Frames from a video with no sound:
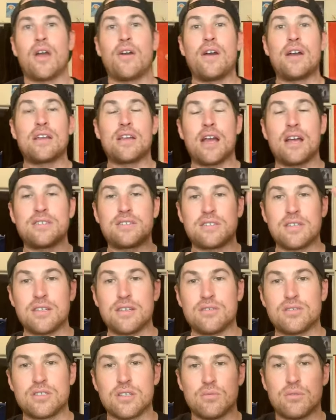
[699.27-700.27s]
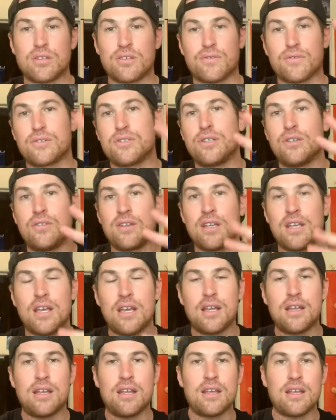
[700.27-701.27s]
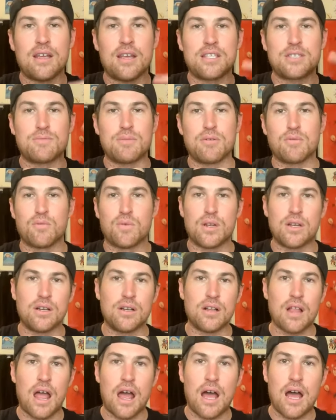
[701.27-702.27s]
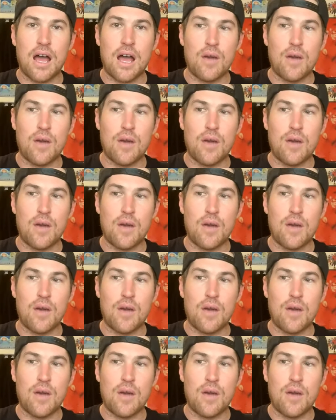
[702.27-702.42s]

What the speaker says: All right, guys. Thank you so much for tuning in. It's been real.